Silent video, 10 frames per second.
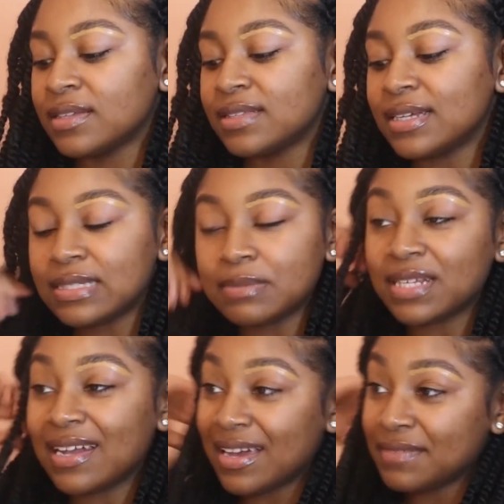That's
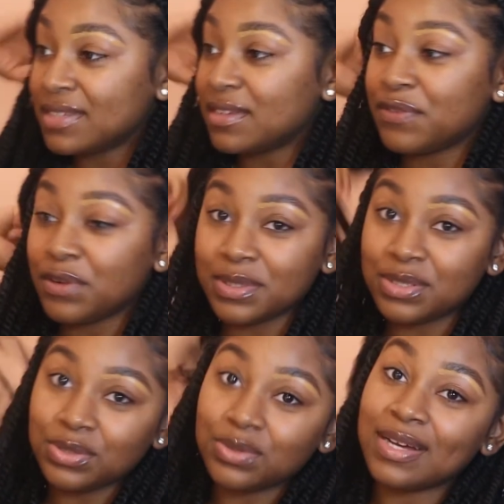something I have to look forward
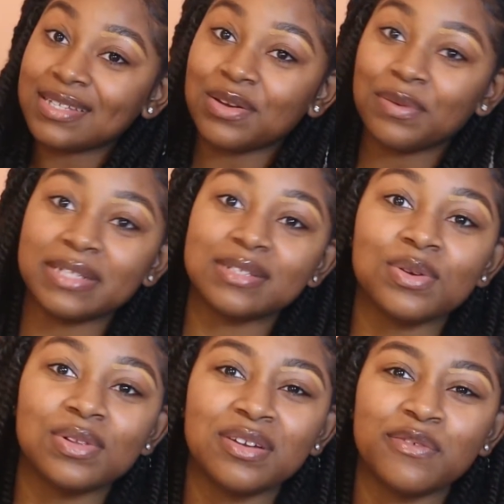to, us going back to
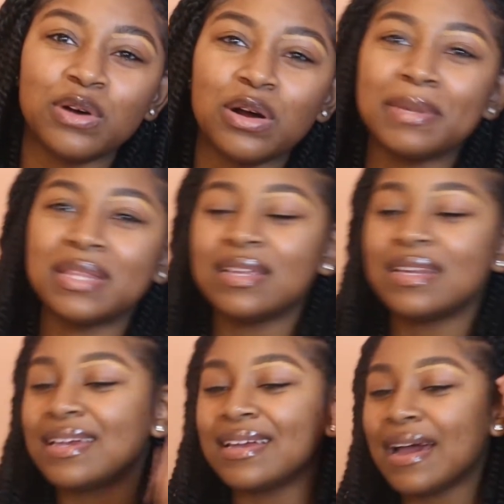school in the fall. But then
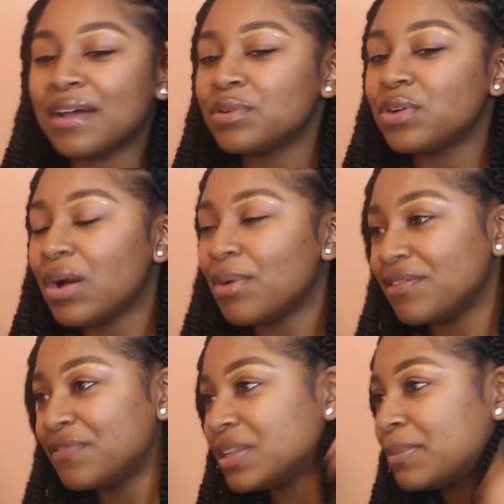again, I don't know how I
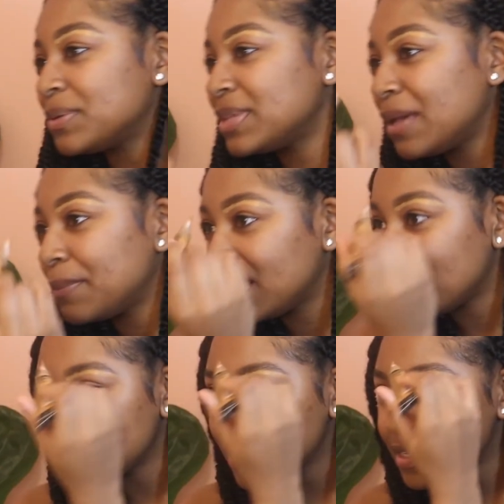feel about that,
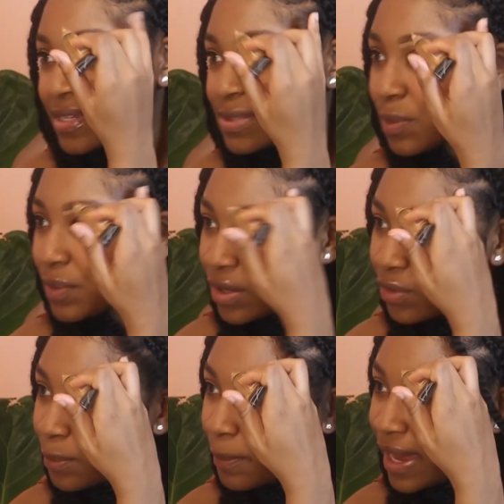because when we
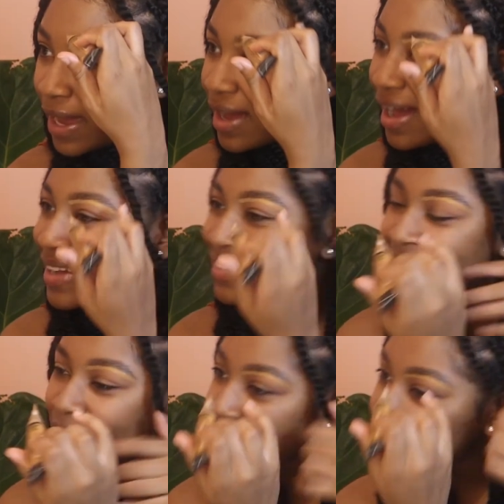go back, I
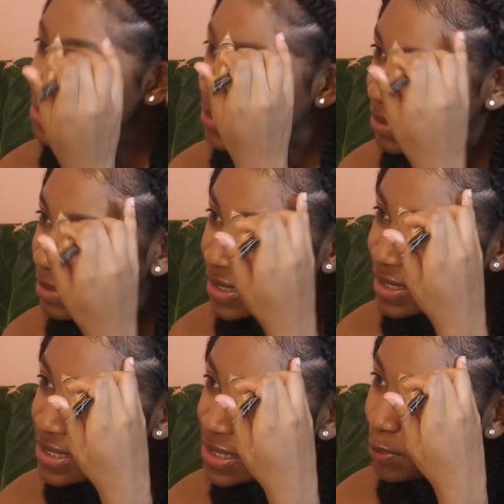doubt there's going to be
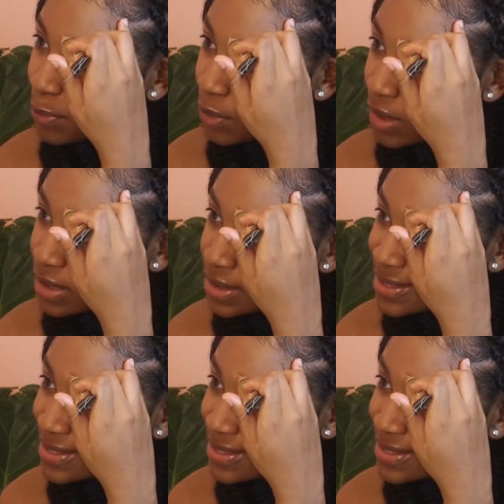any sports.